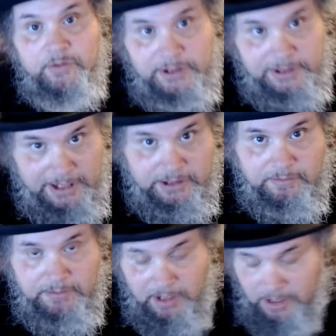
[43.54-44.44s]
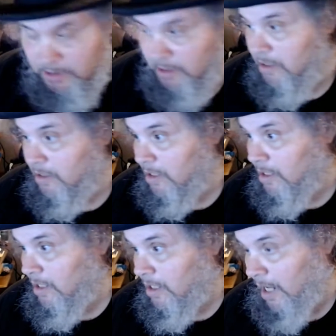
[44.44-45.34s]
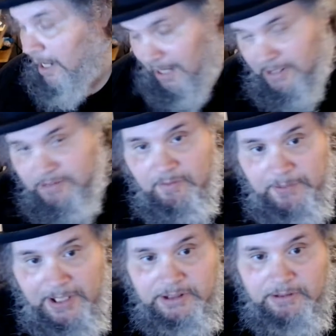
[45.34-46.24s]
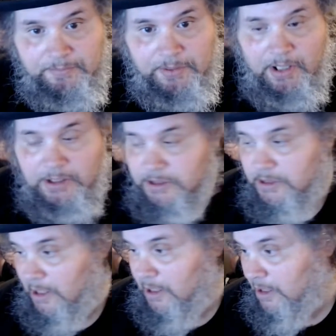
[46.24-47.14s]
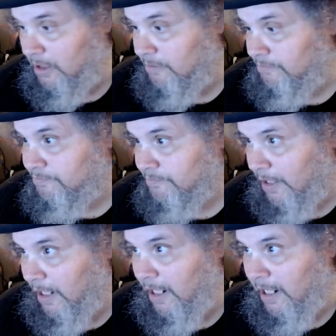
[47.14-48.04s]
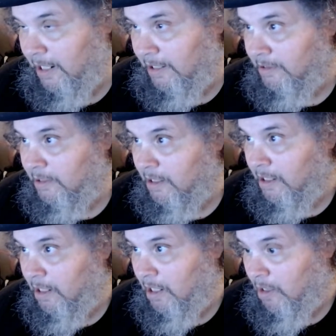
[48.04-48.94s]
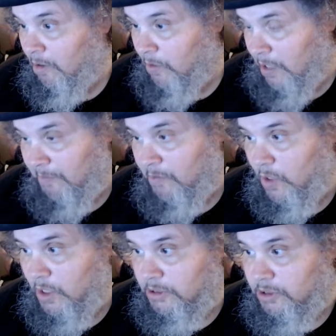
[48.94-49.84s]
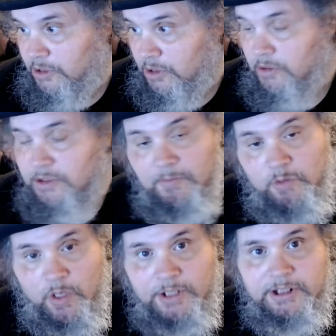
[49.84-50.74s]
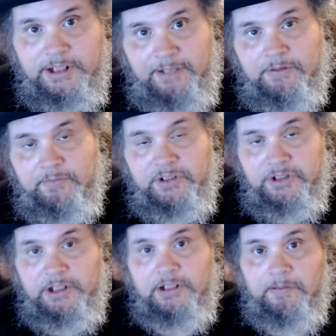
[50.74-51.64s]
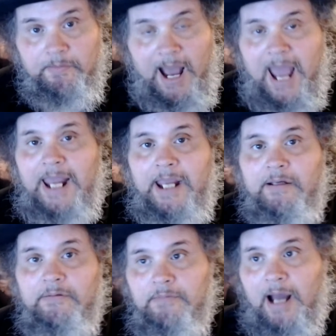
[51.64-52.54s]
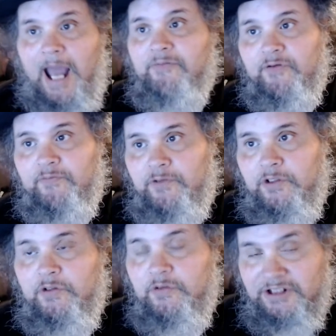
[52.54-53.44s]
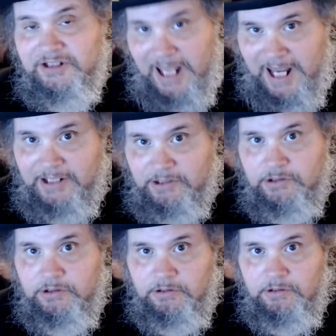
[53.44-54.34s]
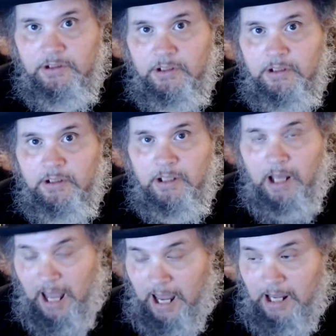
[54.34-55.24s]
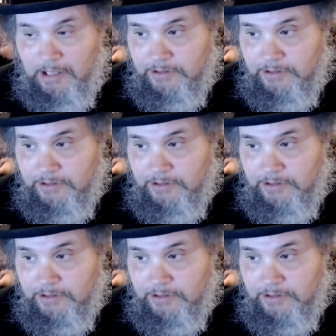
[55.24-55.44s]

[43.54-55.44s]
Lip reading: sent to me on. I had to replace some parts, and what I'm going to do is I'm going to keep the machine. My review stands. I'm